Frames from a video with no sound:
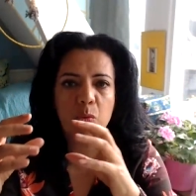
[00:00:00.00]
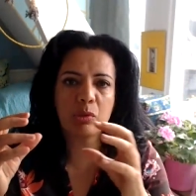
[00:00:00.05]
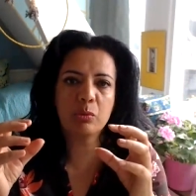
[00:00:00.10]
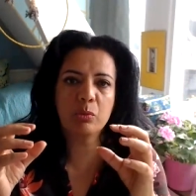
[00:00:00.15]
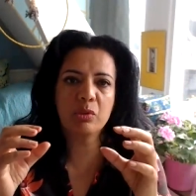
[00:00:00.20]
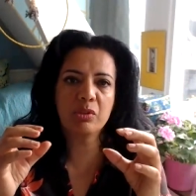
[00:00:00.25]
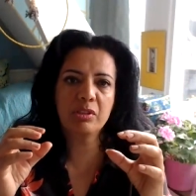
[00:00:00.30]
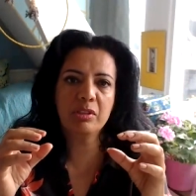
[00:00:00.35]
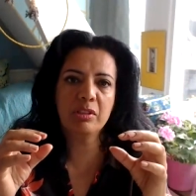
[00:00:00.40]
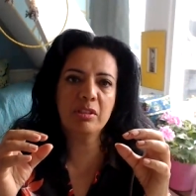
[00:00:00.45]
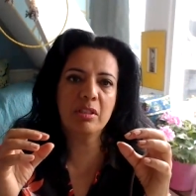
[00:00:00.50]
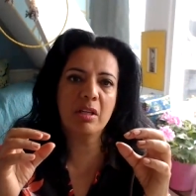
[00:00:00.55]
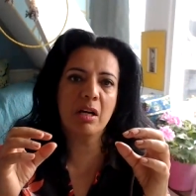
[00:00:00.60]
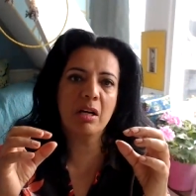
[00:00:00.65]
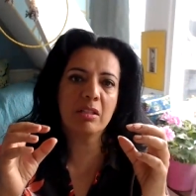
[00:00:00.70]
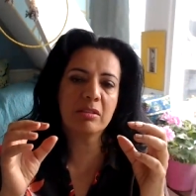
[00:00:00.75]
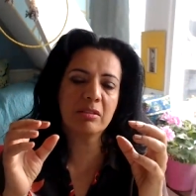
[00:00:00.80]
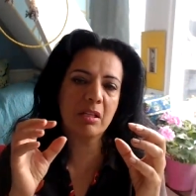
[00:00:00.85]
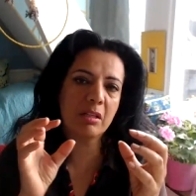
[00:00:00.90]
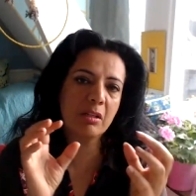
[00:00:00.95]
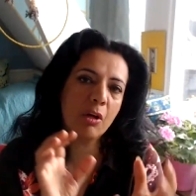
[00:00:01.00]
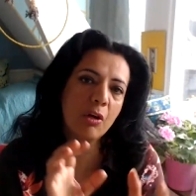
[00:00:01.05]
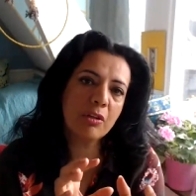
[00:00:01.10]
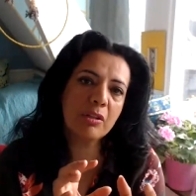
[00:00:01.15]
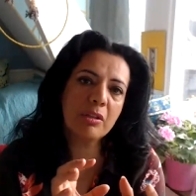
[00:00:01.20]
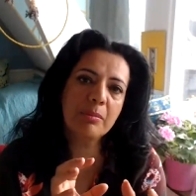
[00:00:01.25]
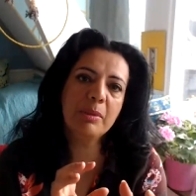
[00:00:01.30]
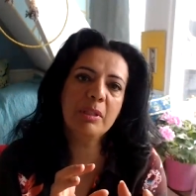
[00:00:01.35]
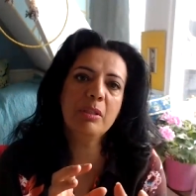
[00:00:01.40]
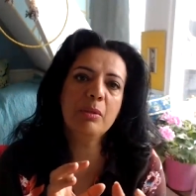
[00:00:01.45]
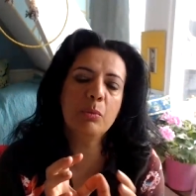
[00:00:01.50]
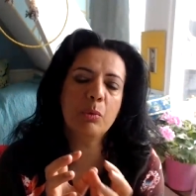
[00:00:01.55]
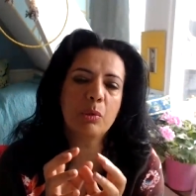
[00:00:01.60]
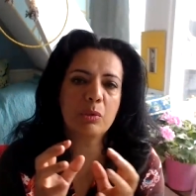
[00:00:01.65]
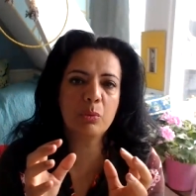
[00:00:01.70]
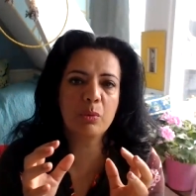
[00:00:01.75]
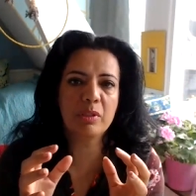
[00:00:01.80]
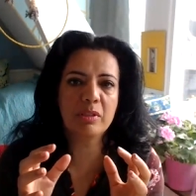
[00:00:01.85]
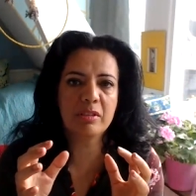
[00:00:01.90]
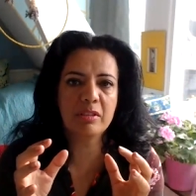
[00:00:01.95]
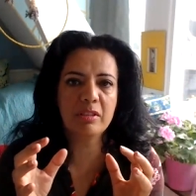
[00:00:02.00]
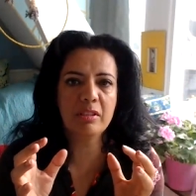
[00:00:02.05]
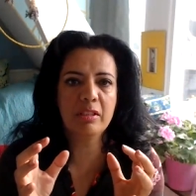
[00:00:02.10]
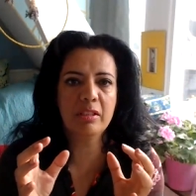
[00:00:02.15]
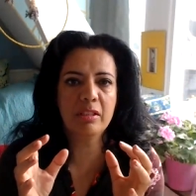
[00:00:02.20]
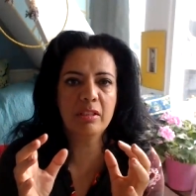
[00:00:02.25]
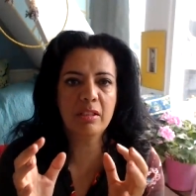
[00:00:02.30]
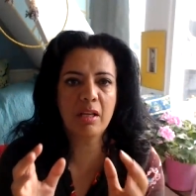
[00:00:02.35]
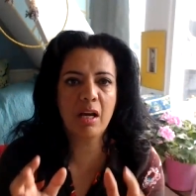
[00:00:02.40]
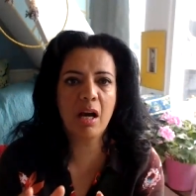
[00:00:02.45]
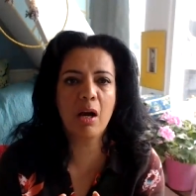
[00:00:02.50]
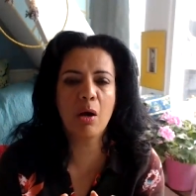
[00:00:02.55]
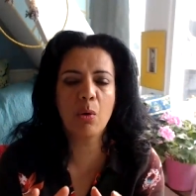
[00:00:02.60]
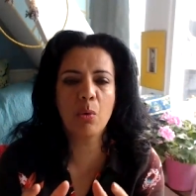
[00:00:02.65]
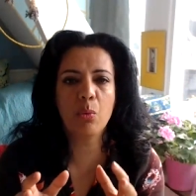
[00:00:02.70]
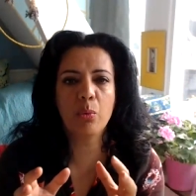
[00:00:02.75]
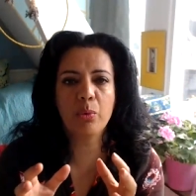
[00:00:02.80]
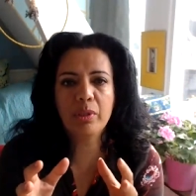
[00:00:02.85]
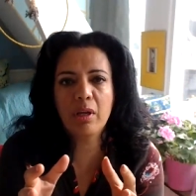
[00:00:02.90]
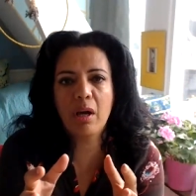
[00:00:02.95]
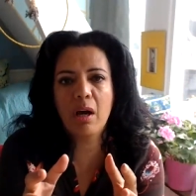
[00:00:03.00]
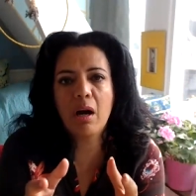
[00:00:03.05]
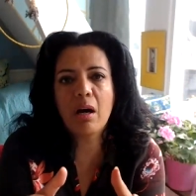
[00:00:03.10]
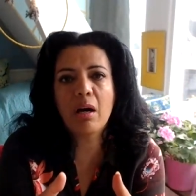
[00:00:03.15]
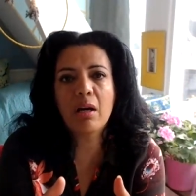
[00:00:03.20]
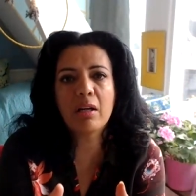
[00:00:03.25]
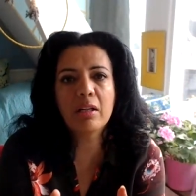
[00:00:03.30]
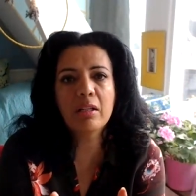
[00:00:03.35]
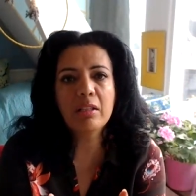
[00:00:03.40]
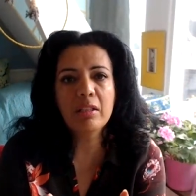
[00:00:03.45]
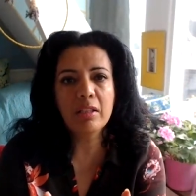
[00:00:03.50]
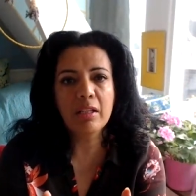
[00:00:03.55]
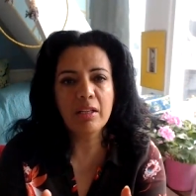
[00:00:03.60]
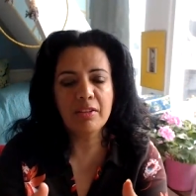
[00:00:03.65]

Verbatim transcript: what we see as economy, what we see in how we are